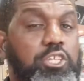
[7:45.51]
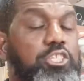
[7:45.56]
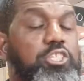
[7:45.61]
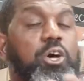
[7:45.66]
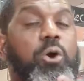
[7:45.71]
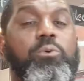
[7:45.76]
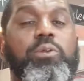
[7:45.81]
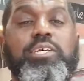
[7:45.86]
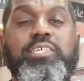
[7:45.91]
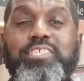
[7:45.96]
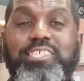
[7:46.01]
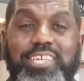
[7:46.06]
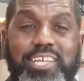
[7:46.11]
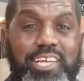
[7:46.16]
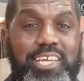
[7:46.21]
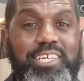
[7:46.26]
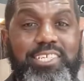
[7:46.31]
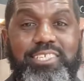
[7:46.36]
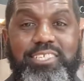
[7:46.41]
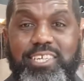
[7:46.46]
don't
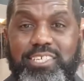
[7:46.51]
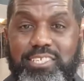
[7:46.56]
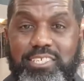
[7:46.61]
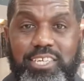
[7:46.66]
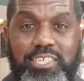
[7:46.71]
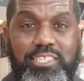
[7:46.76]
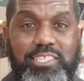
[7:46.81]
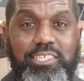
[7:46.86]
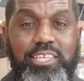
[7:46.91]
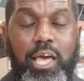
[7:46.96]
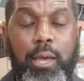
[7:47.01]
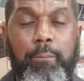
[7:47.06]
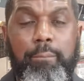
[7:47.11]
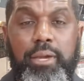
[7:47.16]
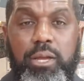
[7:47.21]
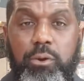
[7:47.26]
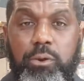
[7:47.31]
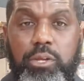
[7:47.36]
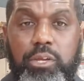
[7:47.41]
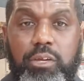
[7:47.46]
exist in
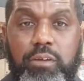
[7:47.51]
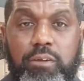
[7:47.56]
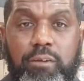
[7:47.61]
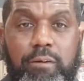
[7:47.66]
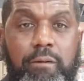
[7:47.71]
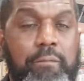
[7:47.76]
Siberia.